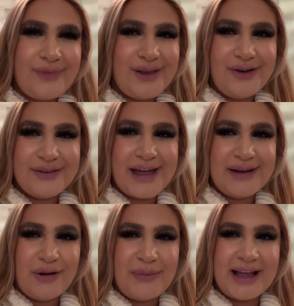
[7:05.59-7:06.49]
Not that
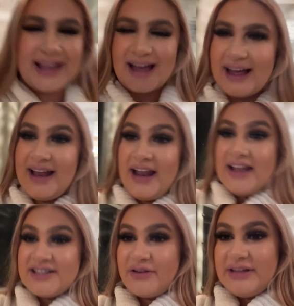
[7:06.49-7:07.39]
anyone might care.
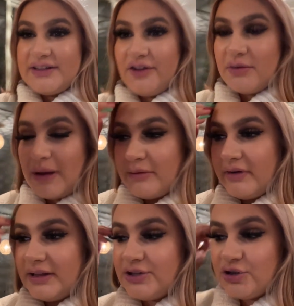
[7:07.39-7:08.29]
Sorry, this vlog might be
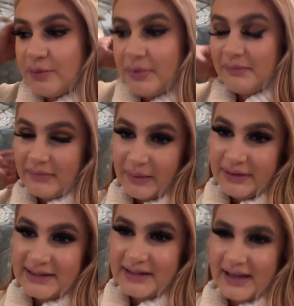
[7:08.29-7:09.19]
really short, but
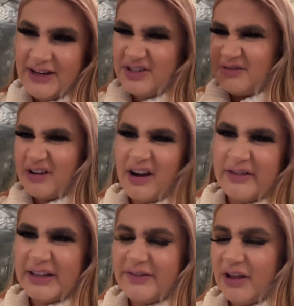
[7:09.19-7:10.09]
Emily's a teacher, so I can't
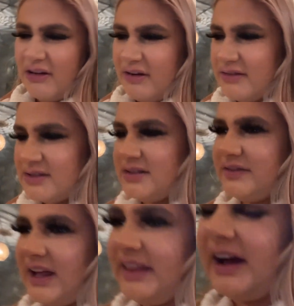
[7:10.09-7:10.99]
really vlog her and stuff
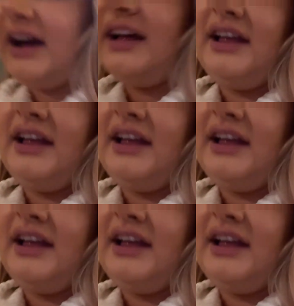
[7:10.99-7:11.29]
like that,